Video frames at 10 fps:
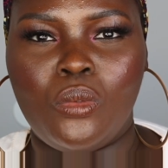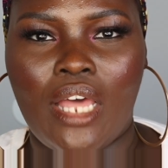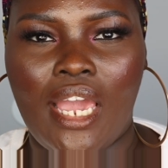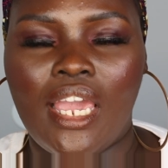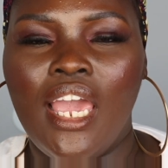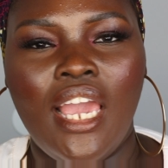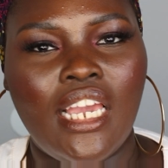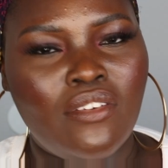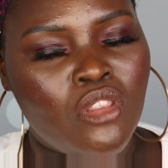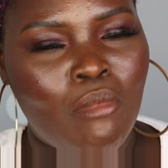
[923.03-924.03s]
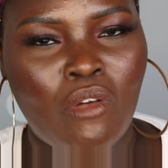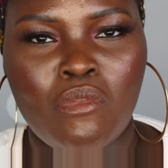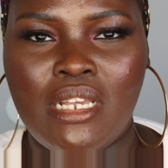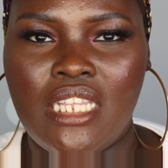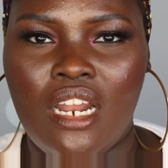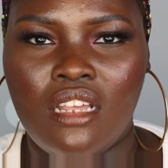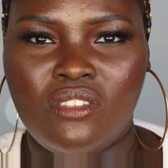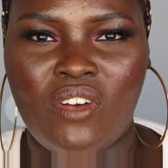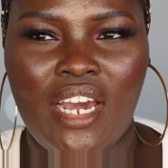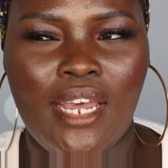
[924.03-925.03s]
light. Even though my roommate said it looked
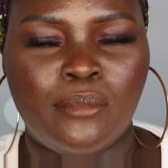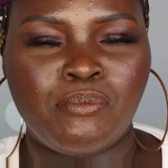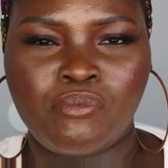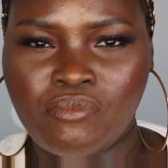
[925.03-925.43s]
fine,